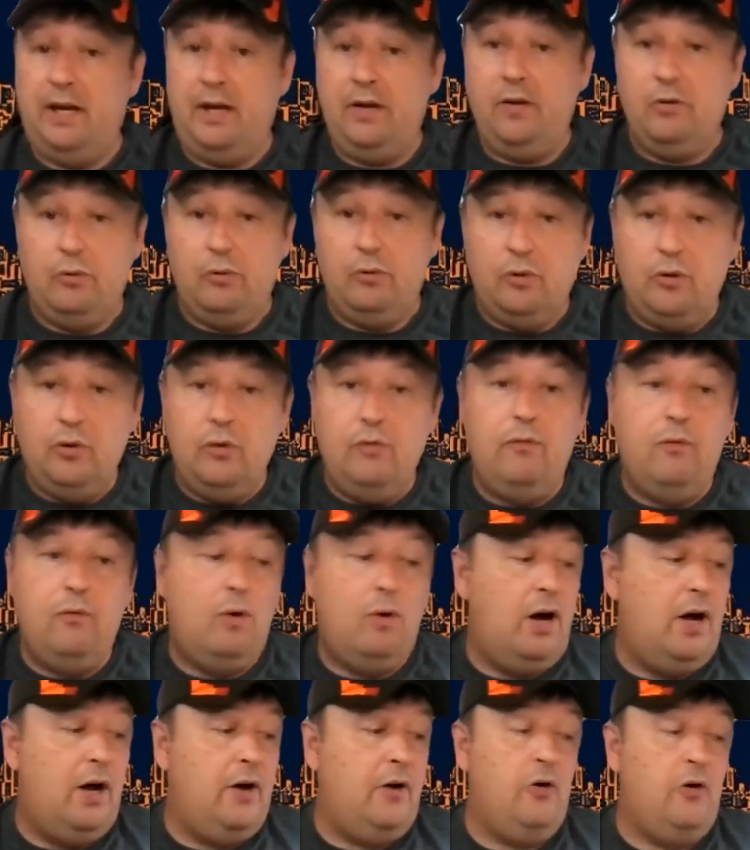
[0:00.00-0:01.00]
either you've
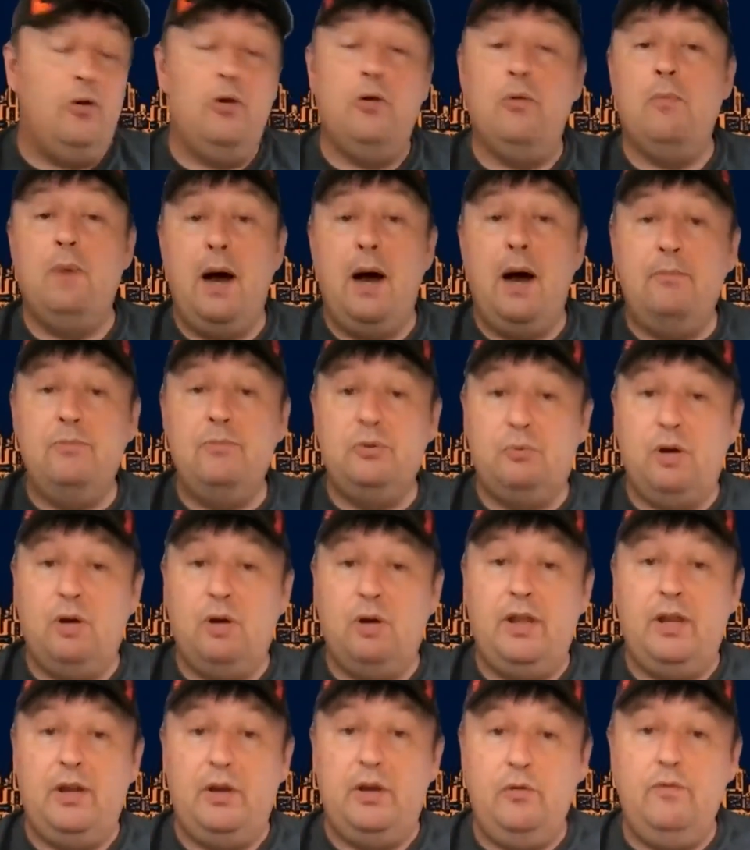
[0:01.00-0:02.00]
won or your mom's
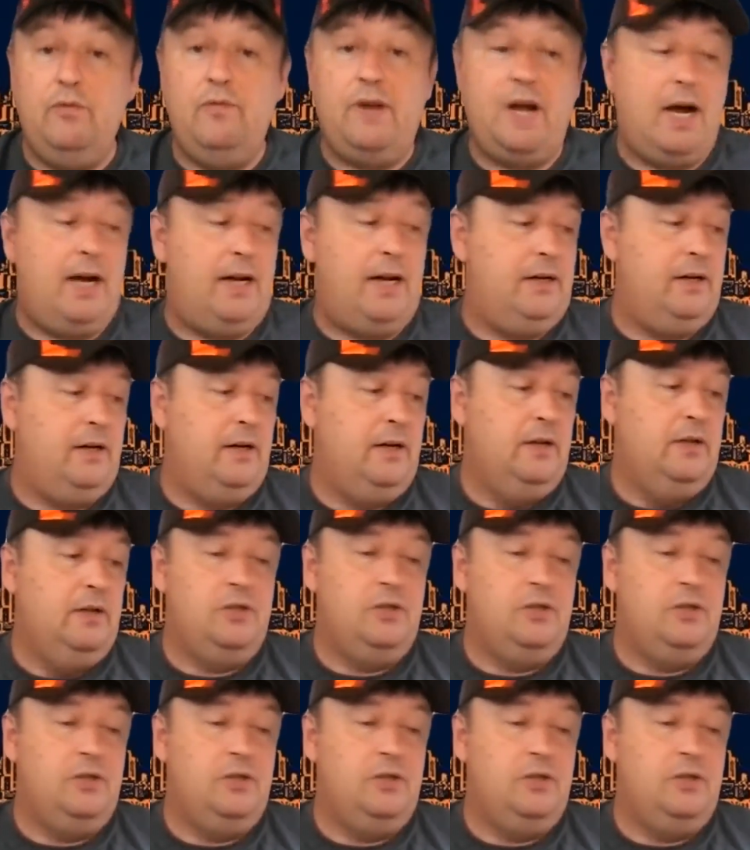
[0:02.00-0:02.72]
won that you've got